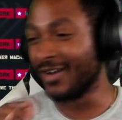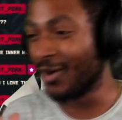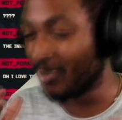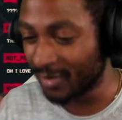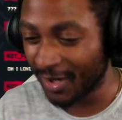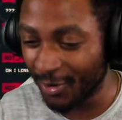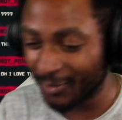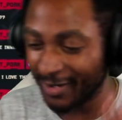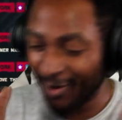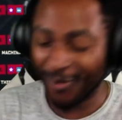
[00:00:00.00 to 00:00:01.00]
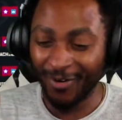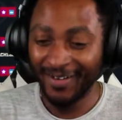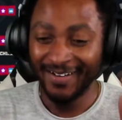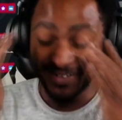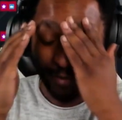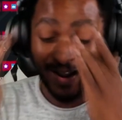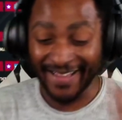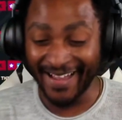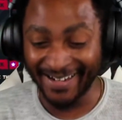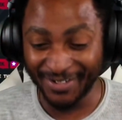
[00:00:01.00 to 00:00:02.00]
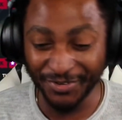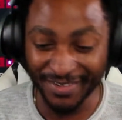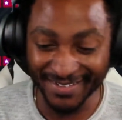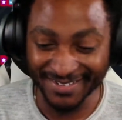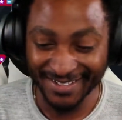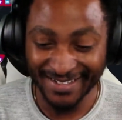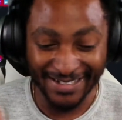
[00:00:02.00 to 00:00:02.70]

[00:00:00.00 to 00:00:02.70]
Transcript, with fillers: no, no, no, no, I can't do this.